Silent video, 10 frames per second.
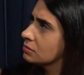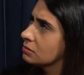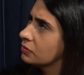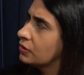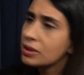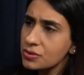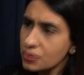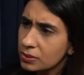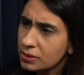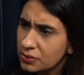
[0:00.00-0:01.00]
3 years
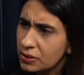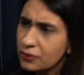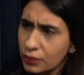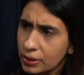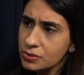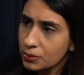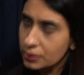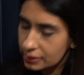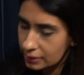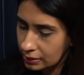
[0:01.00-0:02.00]
older, 4 years
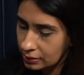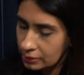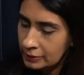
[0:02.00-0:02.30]
older than her.